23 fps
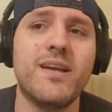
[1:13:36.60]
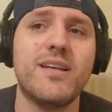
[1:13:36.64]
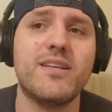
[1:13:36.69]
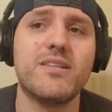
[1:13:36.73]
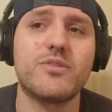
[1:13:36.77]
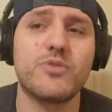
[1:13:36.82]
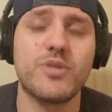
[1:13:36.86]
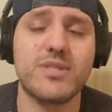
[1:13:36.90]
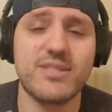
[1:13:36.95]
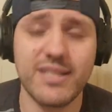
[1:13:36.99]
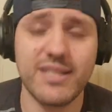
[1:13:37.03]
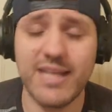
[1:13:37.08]

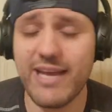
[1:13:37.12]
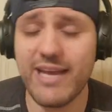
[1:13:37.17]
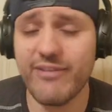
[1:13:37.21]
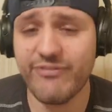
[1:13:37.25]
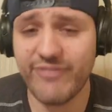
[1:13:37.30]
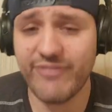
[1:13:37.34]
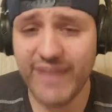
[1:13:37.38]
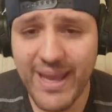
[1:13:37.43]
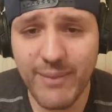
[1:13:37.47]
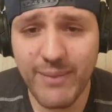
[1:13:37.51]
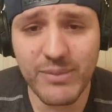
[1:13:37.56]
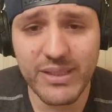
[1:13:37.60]
So I still have
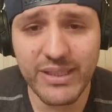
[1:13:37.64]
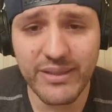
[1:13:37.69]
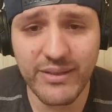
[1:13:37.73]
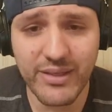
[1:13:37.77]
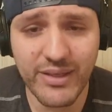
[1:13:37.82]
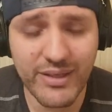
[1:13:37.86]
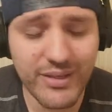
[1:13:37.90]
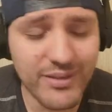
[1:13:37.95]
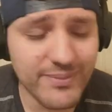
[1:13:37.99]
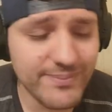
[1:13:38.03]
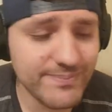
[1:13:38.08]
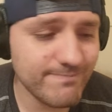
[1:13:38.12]
family
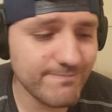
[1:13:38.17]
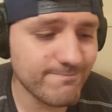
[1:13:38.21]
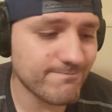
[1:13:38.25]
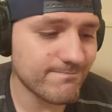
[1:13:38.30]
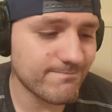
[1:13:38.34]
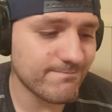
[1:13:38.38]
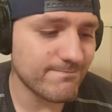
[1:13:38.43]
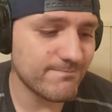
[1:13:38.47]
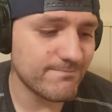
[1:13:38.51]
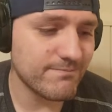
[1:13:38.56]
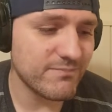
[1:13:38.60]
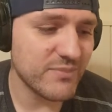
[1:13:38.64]
there.
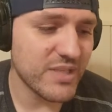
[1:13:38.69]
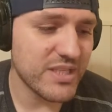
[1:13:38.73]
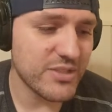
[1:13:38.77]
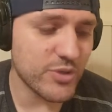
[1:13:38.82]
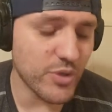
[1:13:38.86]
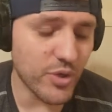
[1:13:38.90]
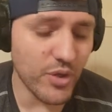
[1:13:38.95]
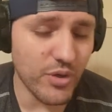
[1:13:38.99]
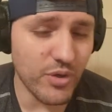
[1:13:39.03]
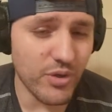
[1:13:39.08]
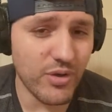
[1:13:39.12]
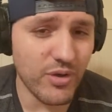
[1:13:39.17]

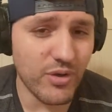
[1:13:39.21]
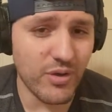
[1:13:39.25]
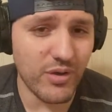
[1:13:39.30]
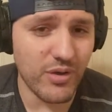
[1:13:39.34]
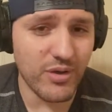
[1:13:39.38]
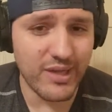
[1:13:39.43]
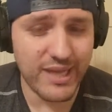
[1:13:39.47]
So